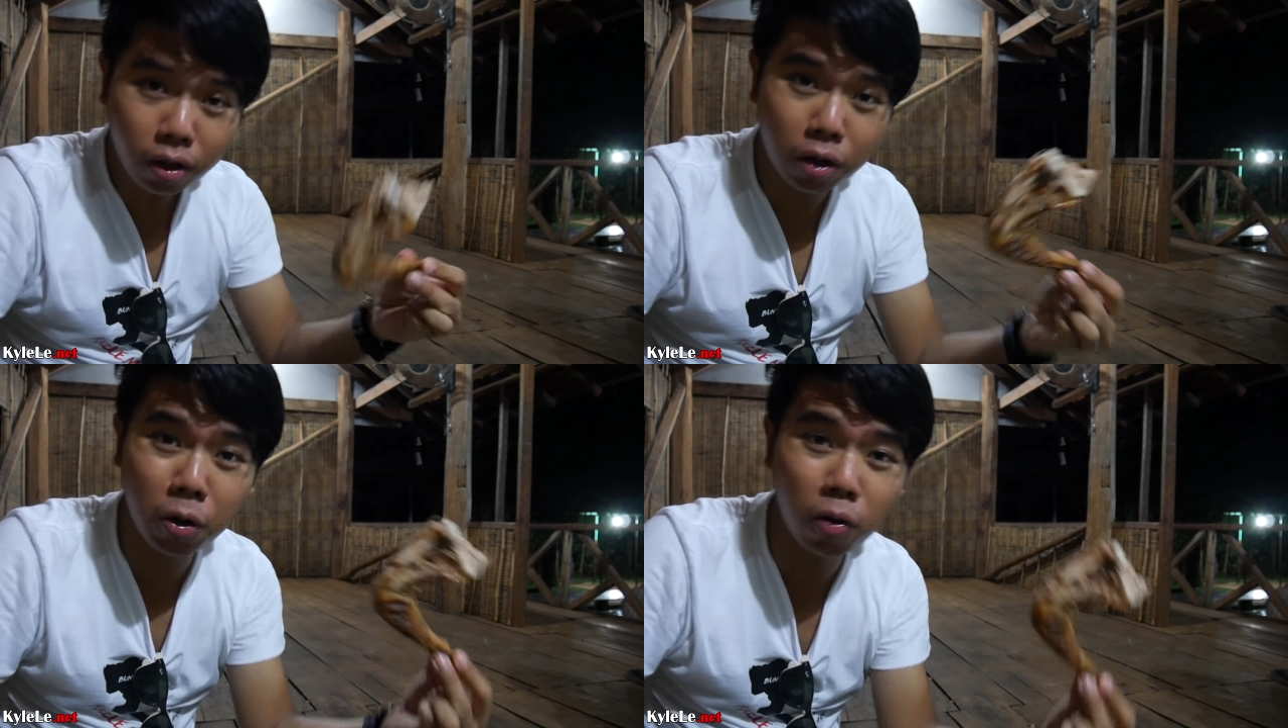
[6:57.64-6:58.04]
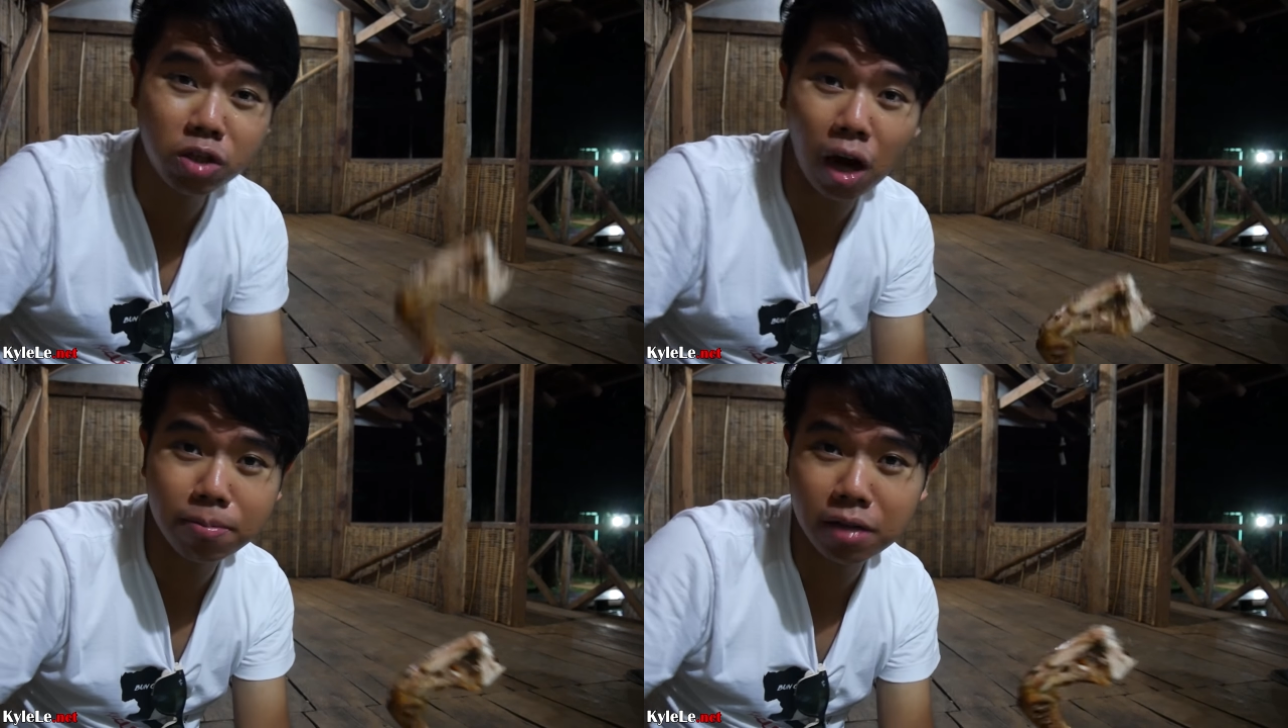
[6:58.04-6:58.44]
No
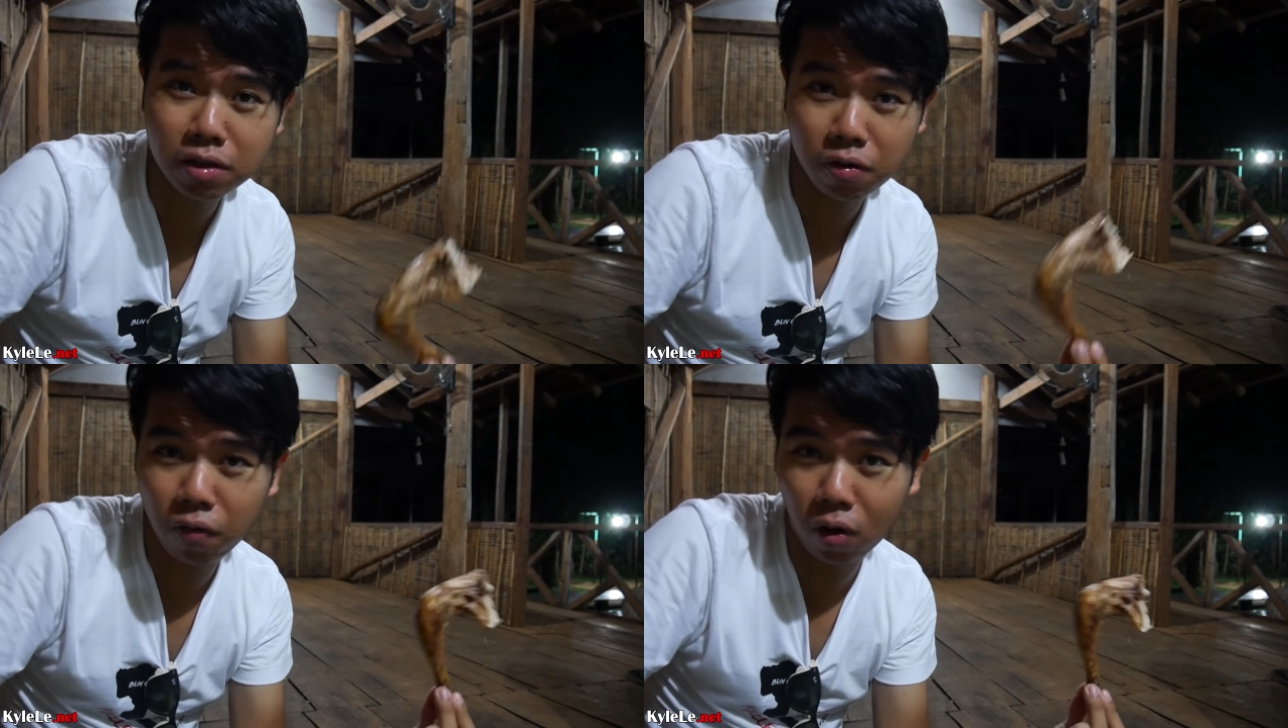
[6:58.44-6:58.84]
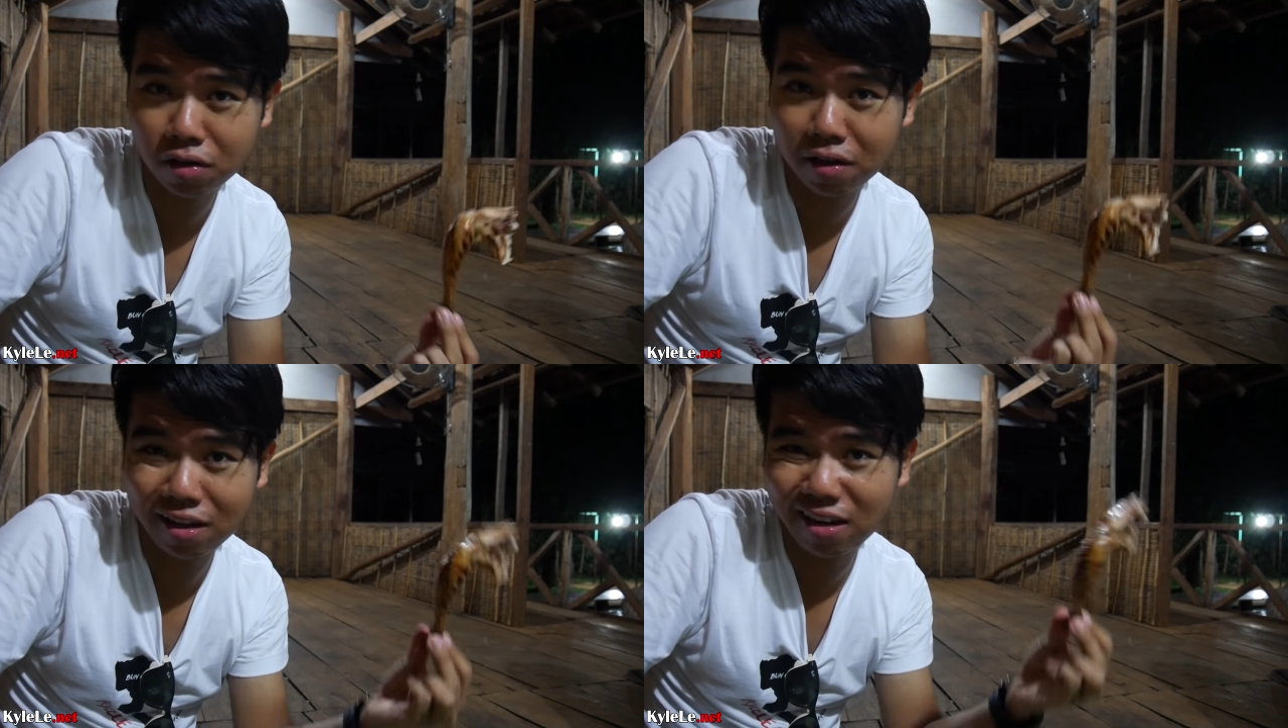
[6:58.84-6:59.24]
chopsticks or
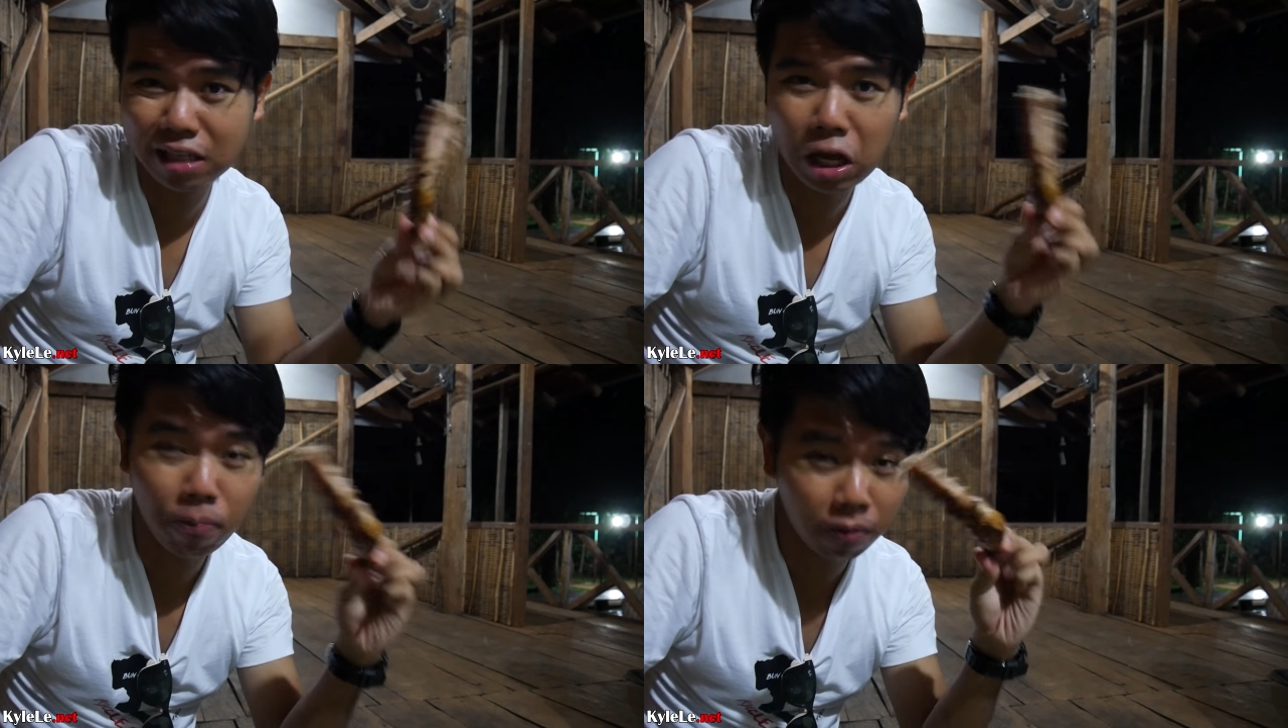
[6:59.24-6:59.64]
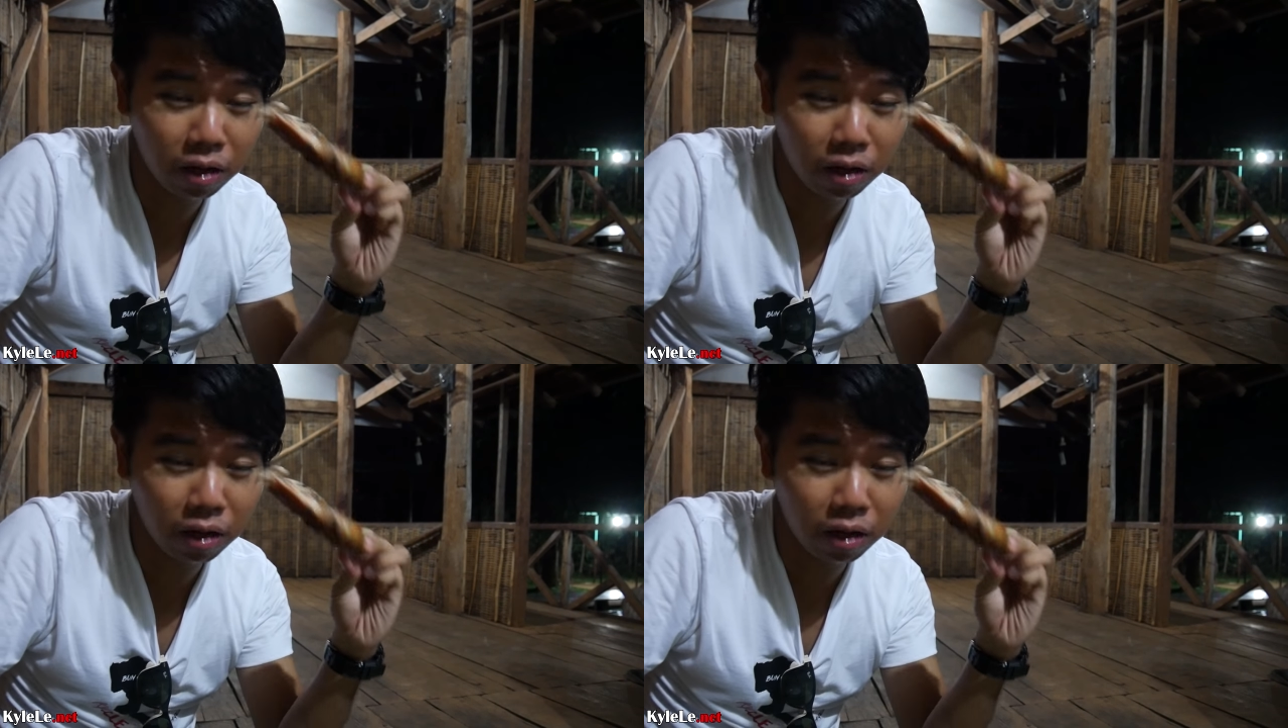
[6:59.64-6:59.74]
forks or anything like that.